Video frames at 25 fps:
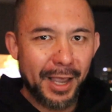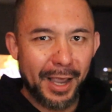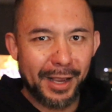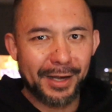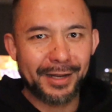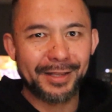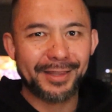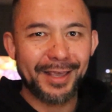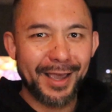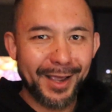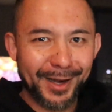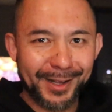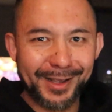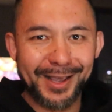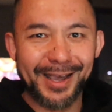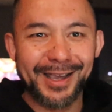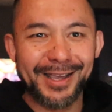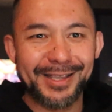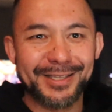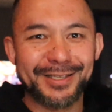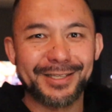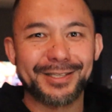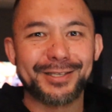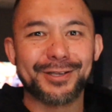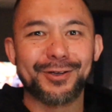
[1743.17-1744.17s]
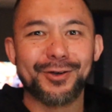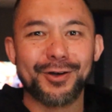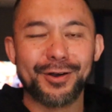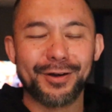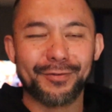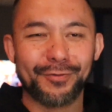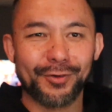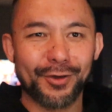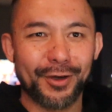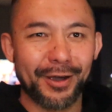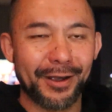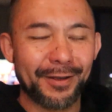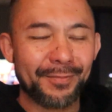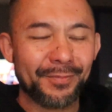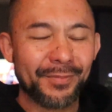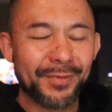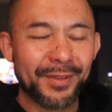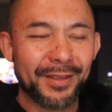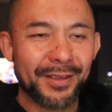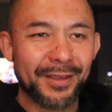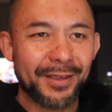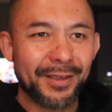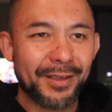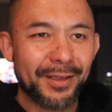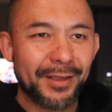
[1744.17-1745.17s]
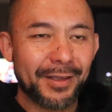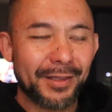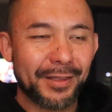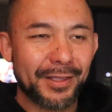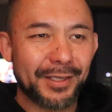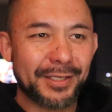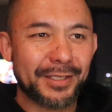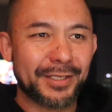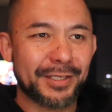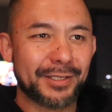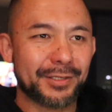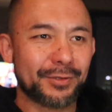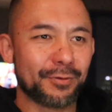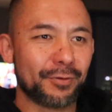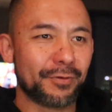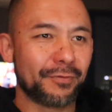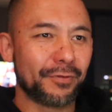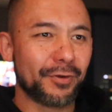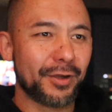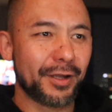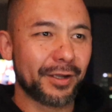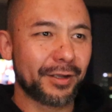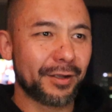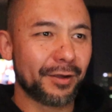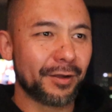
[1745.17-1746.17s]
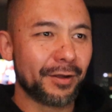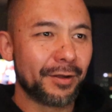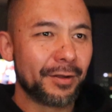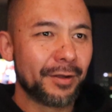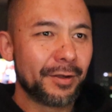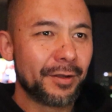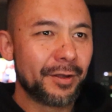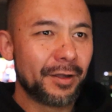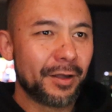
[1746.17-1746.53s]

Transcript: And in that case, it's kind of like, this is sort of like a